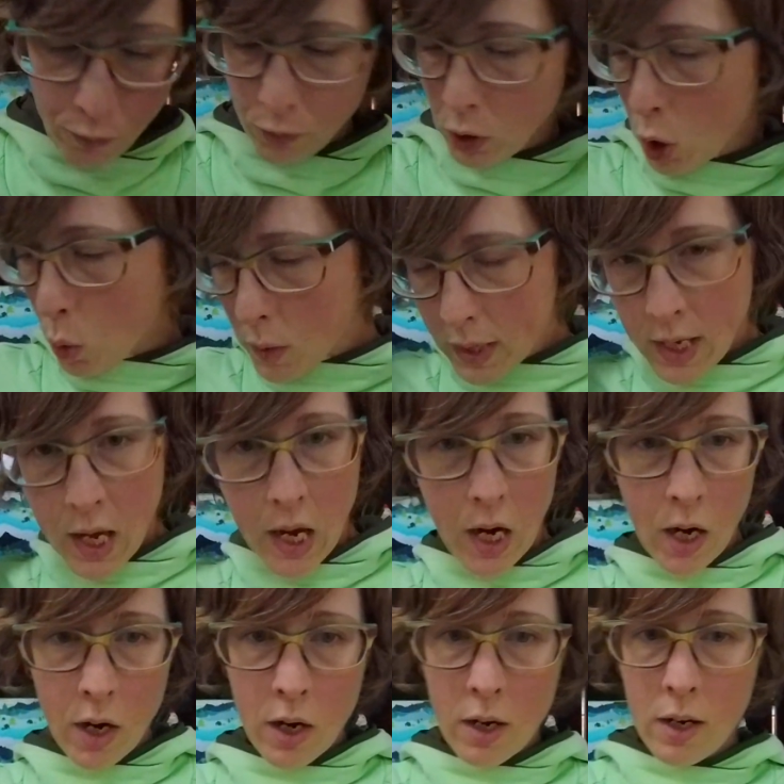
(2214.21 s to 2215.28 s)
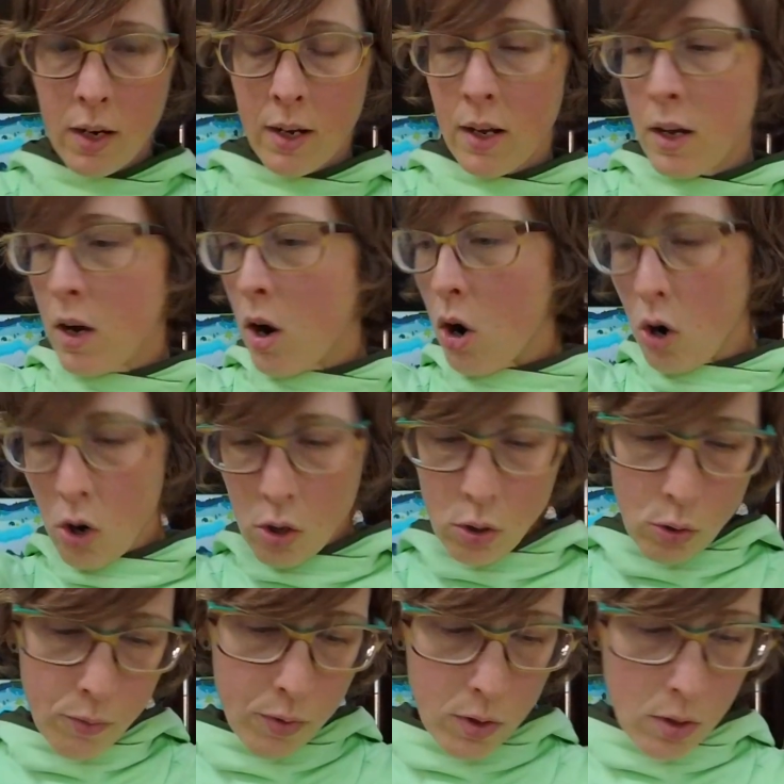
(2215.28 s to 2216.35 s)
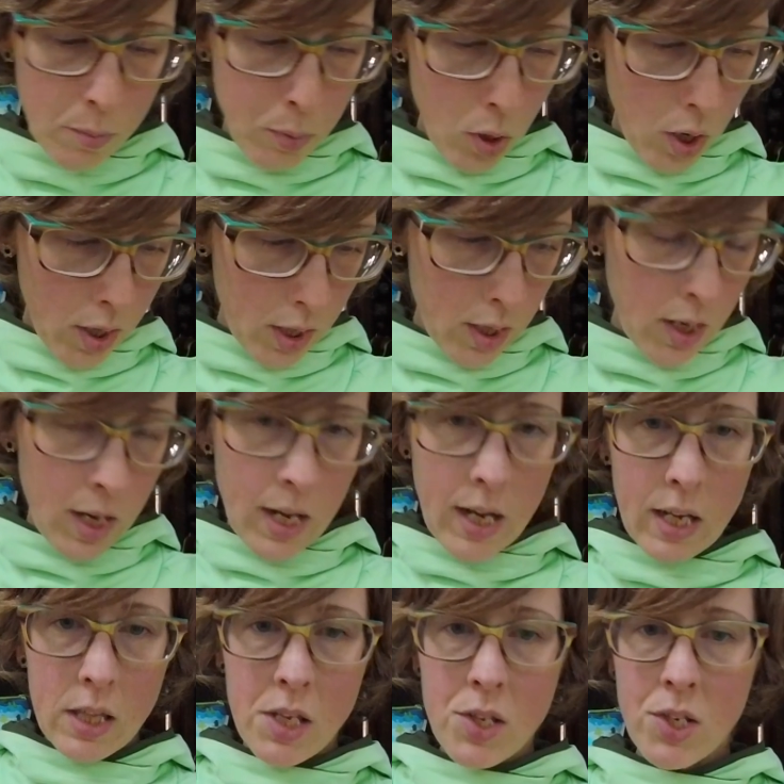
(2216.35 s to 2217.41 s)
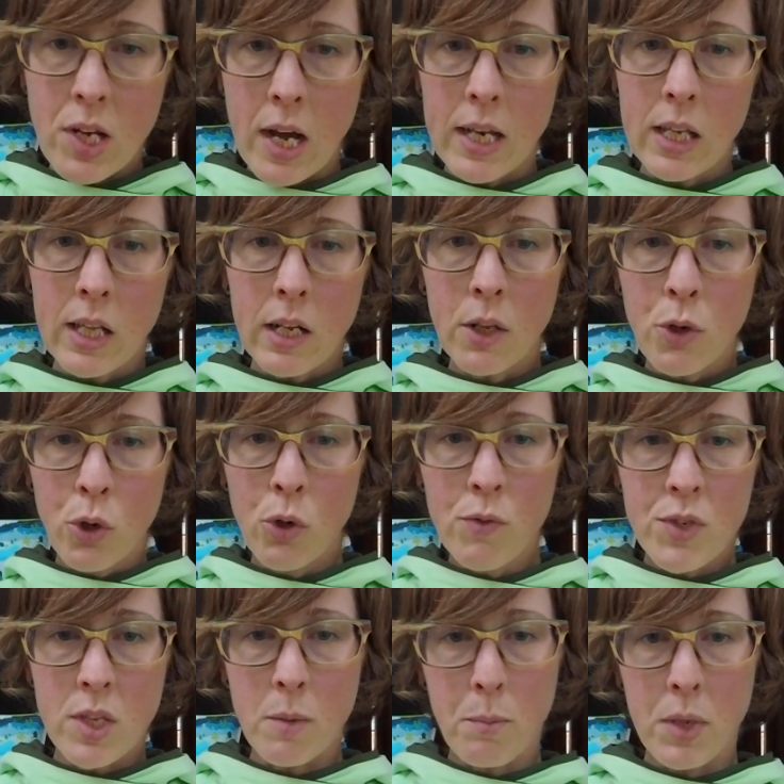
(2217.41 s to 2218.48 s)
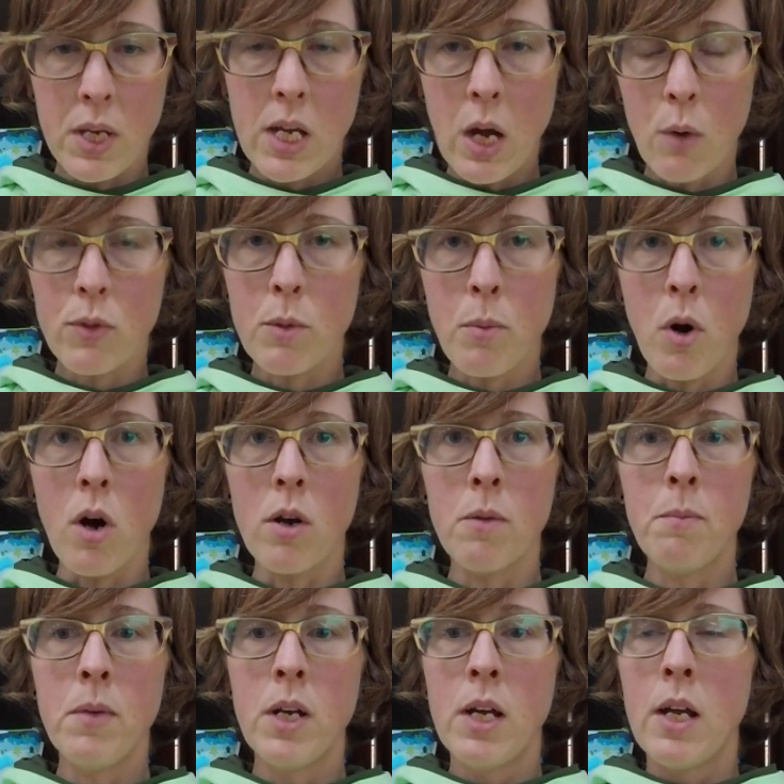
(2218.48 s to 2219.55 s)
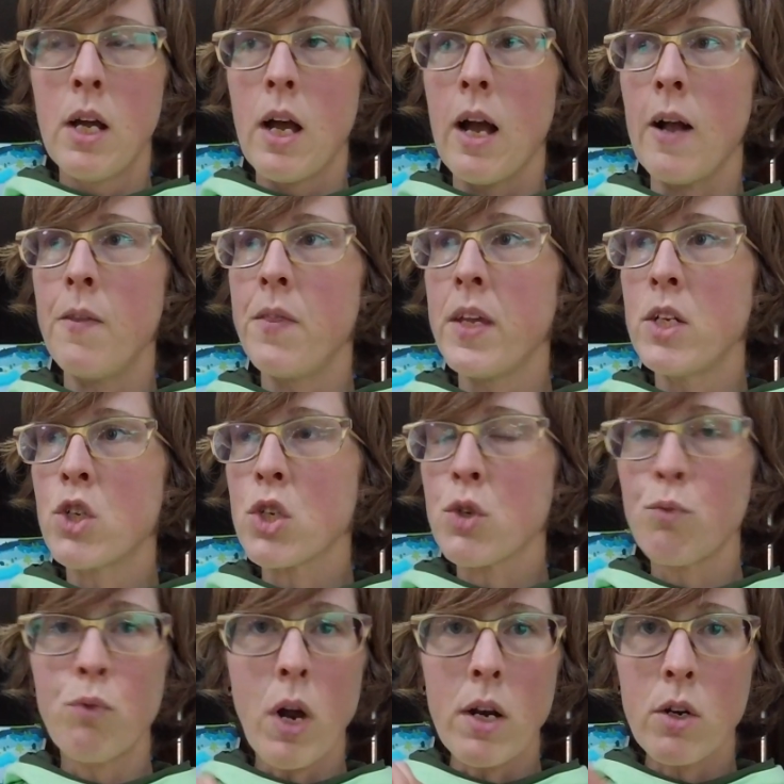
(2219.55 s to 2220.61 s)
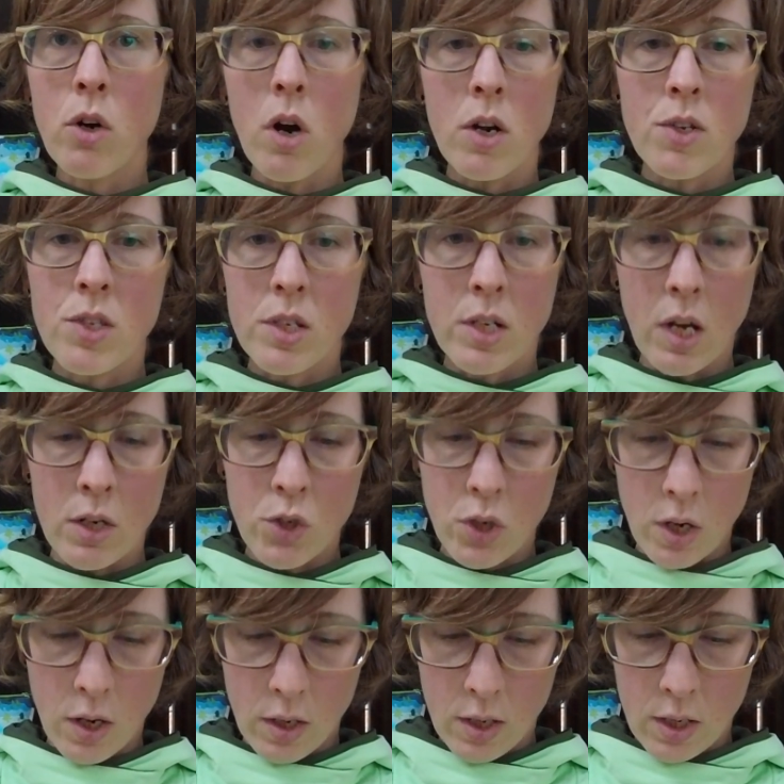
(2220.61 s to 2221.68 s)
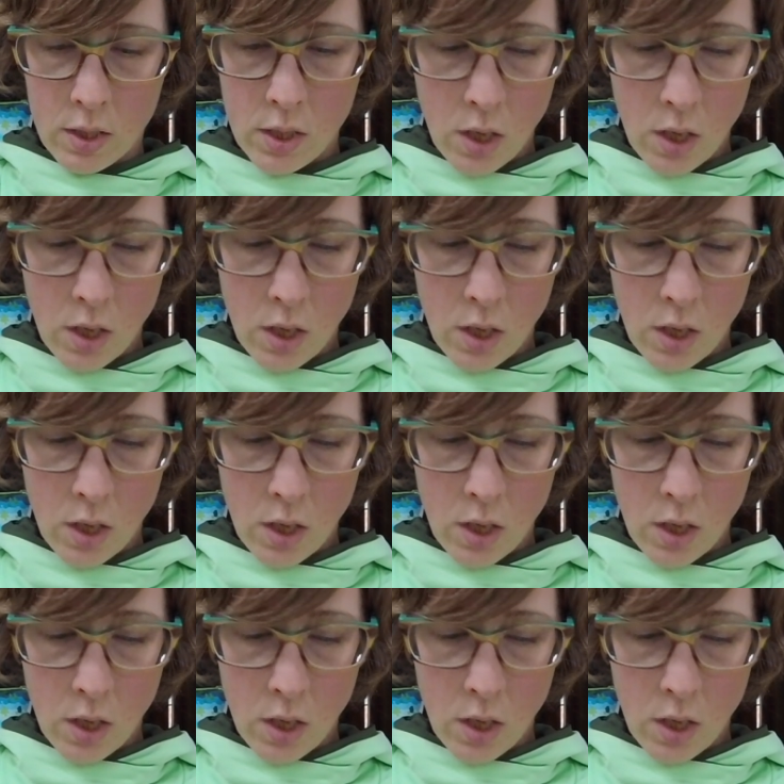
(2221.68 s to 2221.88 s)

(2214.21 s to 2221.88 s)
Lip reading: flowing hair all over their body and these tiny little hooves that peek out the bottom, and they just run across the tundra in the